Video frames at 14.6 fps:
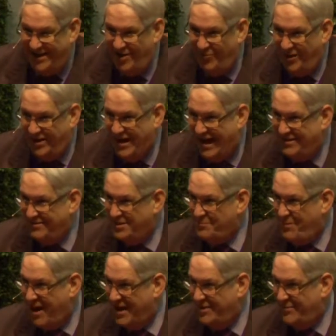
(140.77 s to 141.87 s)
And we got to a
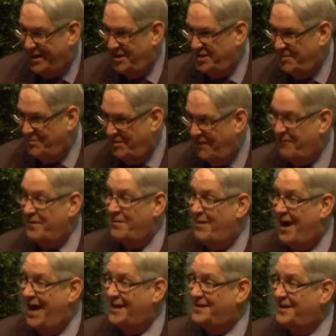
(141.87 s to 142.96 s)
spot, everybody jumped off their
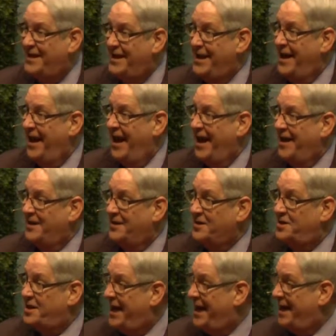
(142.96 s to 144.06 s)
bikes, and
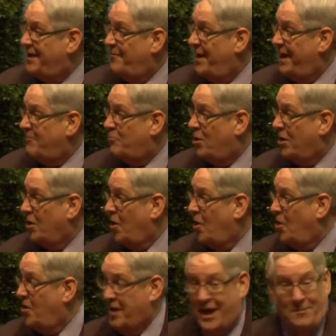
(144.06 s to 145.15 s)
Sam had brought
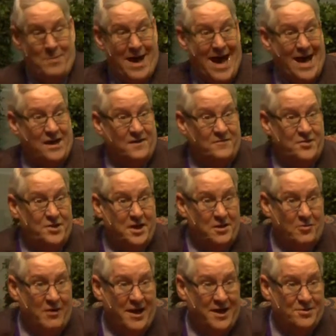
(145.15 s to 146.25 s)
along a pack of
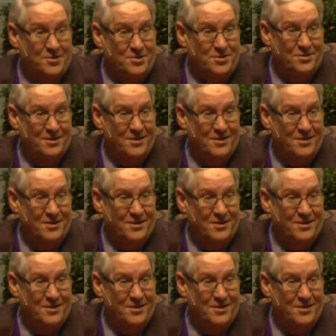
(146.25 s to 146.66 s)
cigarettes